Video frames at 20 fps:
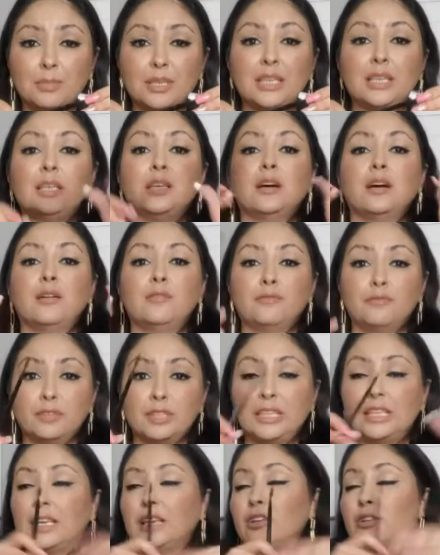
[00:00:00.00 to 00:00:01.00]
be on
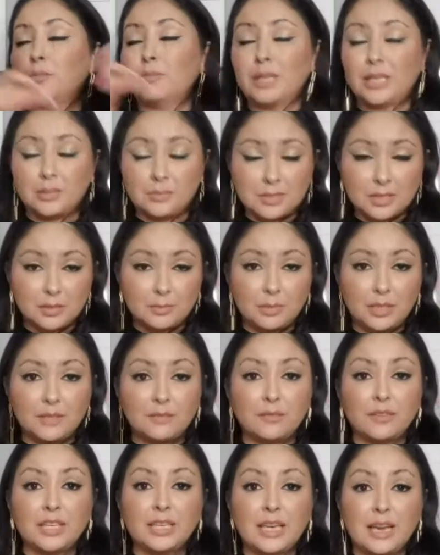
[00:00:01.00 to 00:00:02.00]
fleek, your makeup's gonna be on
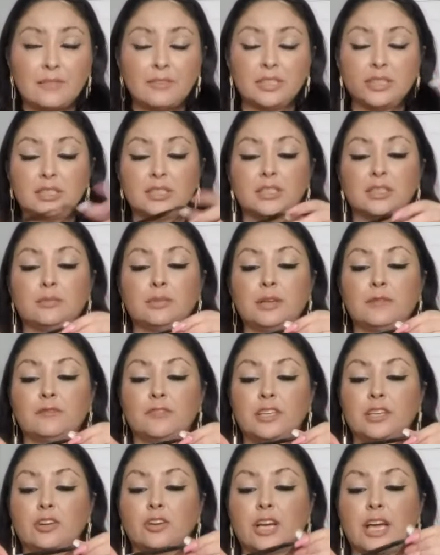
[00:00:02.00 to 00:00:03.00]
fleek, everything's gonna be on
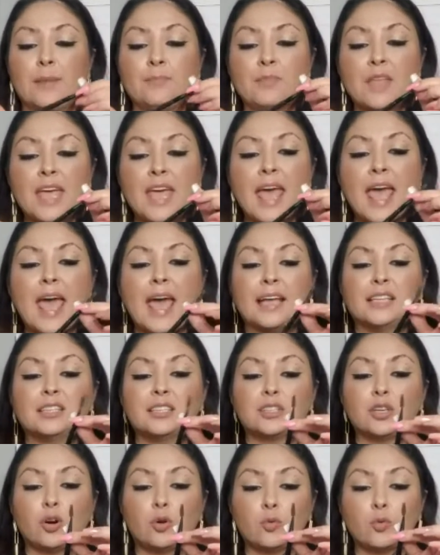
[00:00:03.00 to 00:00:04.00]
fleek, okay? And
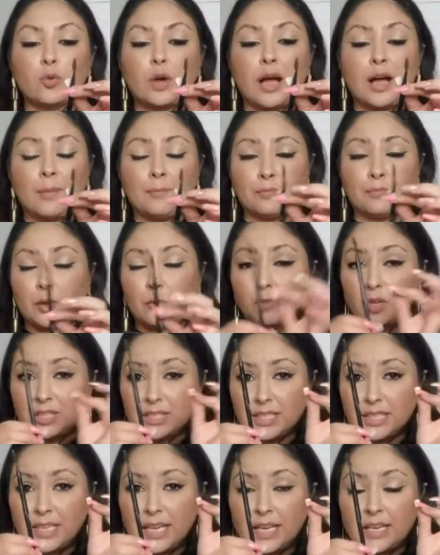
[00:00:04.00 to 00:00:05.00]
so
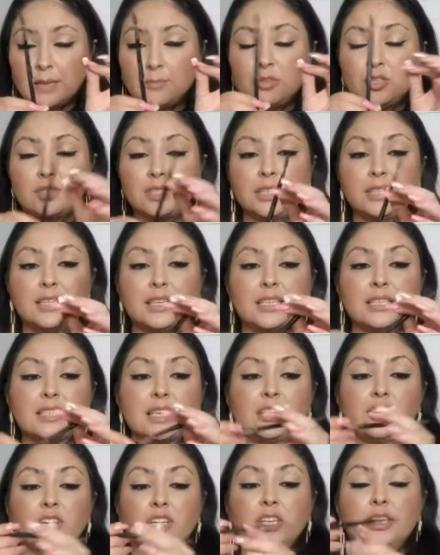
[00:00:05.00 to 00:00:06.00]
once again, I'm using this.
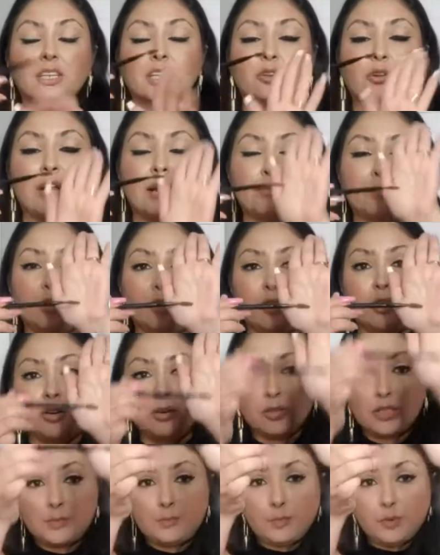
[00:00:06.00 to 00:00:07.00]
You're gonna grab your
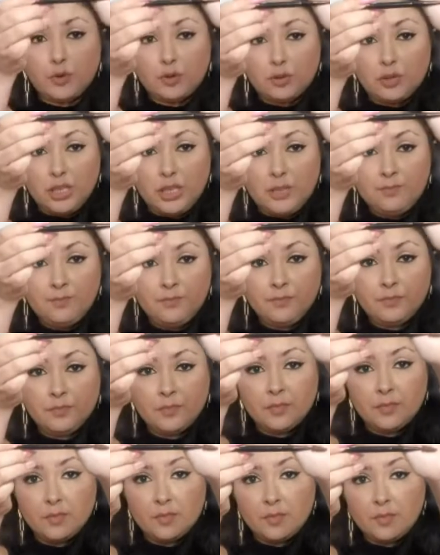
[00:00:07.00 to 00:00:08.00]
spoolie,
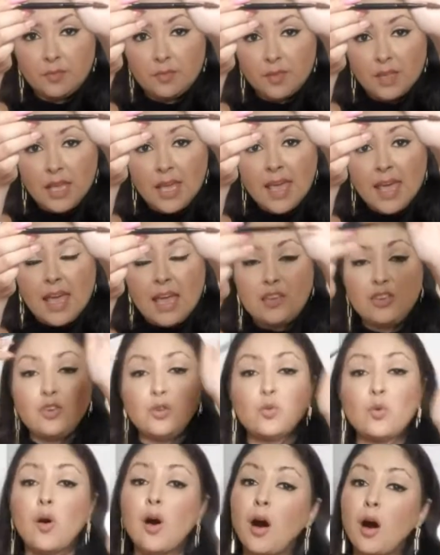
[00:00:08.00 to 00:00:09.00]
and
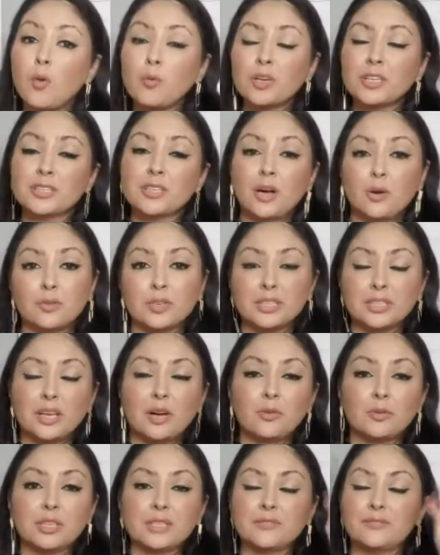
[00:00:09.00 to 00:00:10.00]
you always, always,
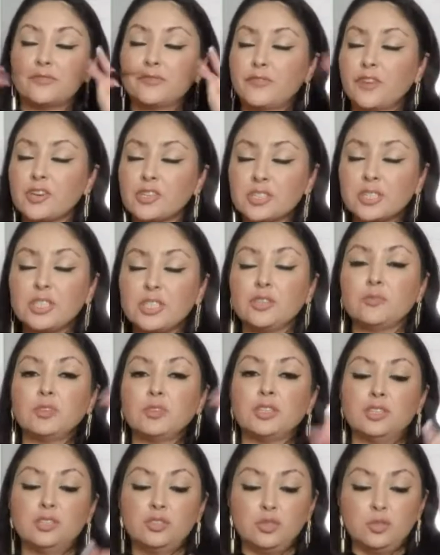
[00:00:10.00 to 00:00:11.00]
always, first thing you
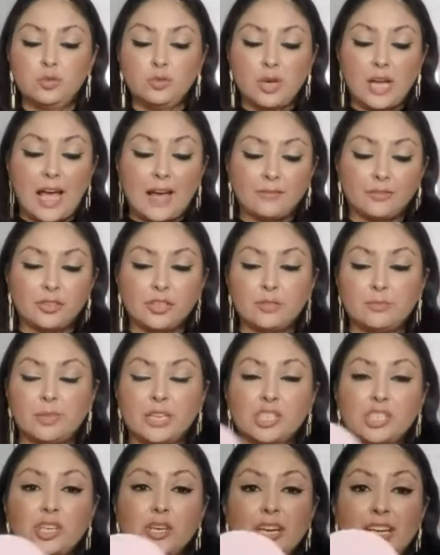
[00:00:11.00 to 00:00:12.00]
wanna do after you
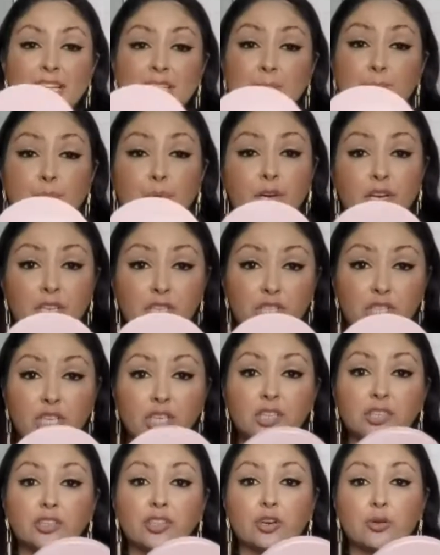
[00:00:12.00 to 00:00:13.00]
measure is brush
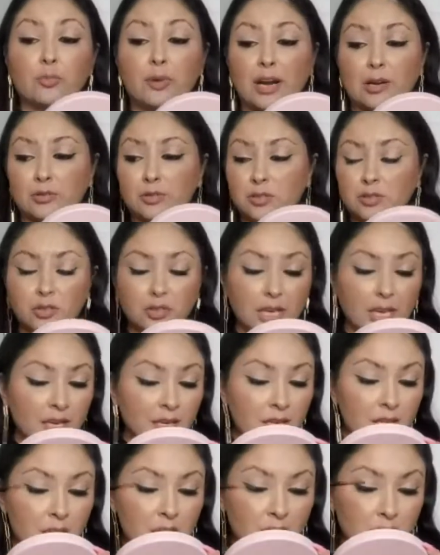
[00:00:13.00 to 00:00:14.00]
your brows,
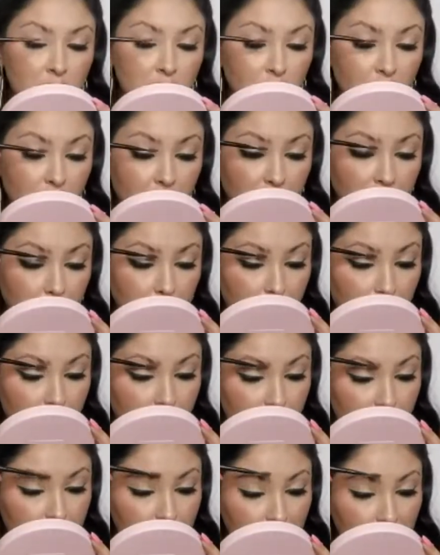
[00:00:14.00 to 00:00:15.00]
okay? So you're gonna brush
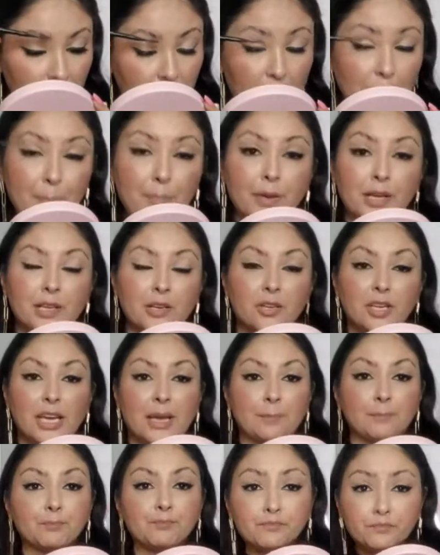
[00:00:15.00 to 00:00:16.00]
them up,
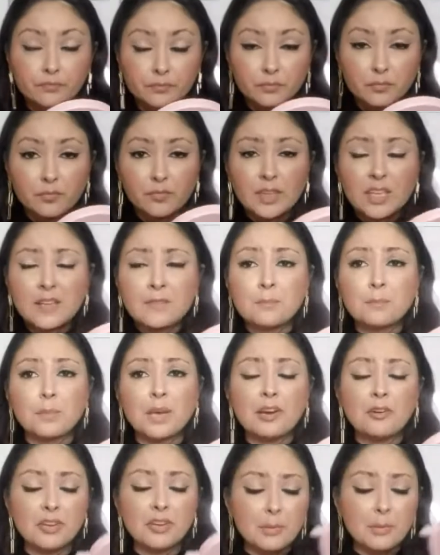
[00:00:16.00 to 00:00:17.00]
okay?
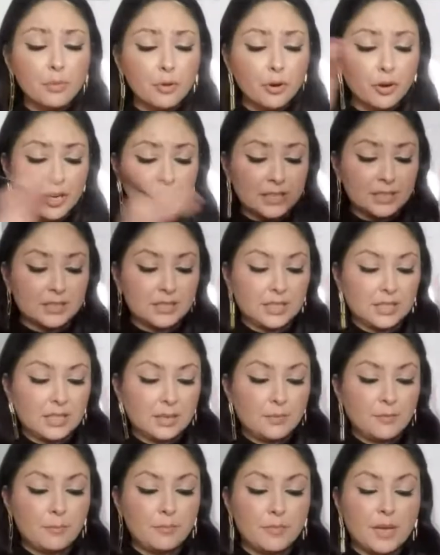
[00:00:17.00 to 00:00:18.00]
Very important.
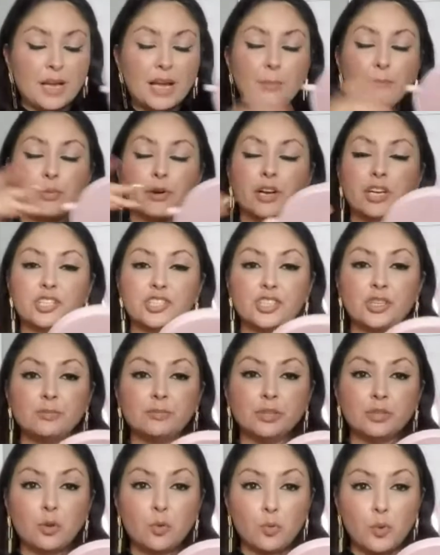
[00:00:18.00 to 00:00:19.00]
Brush
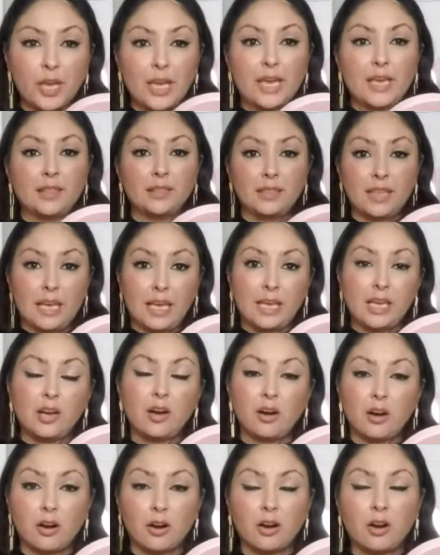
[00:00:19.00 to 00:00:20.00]
them the way they
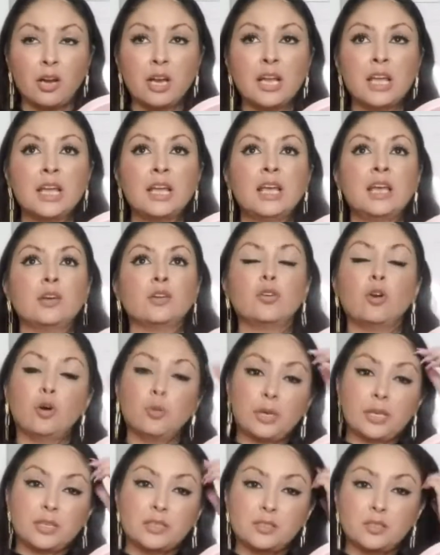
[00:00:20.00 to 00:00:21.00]
are
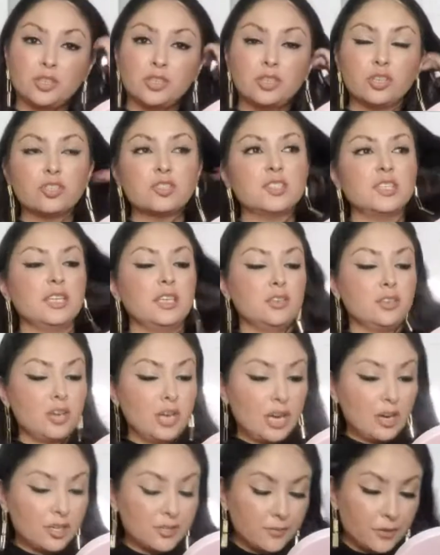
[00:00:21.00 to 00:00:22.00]
going. So you'll see your
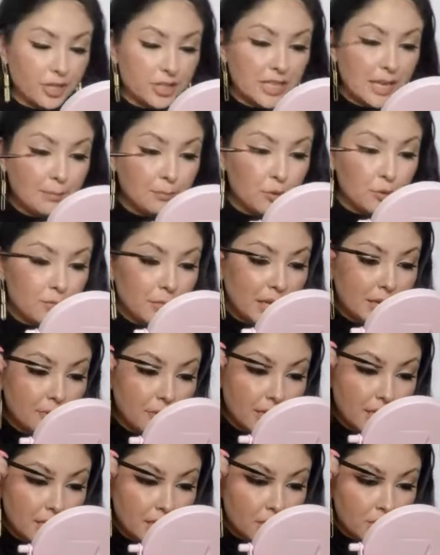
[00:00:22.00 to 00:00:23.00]
hairs. For example, mine
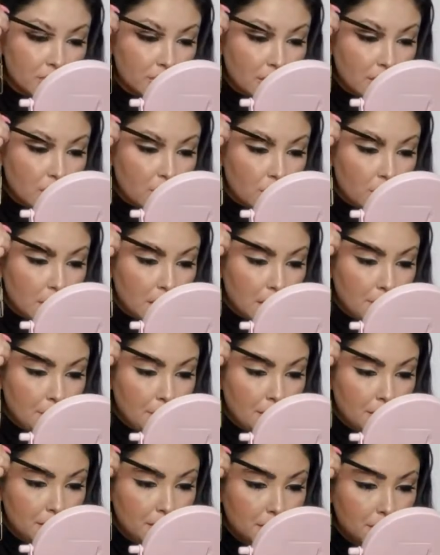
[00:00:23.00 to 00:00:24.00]
right here, they go up.
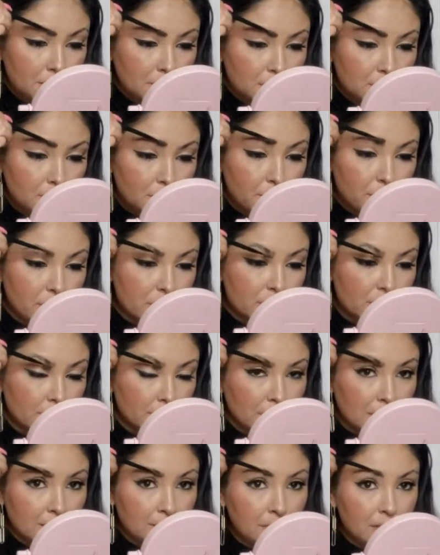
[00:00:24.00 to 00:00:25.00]
So brush them
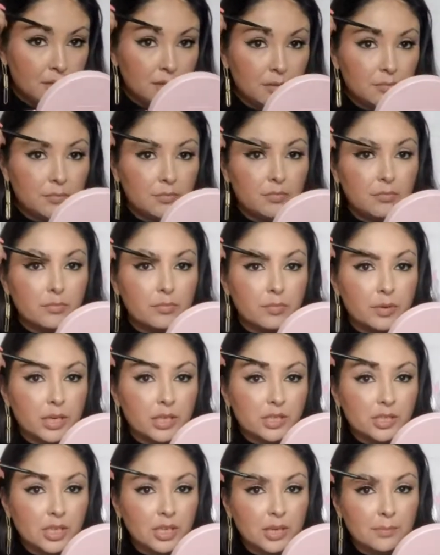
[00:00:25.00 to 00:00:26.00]
up.
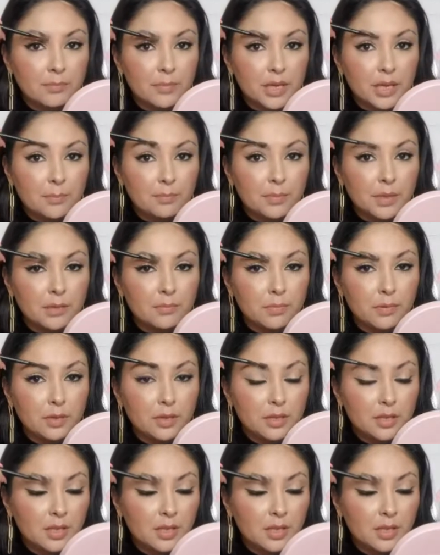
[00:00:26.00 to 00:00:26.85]
Brush up, up, up.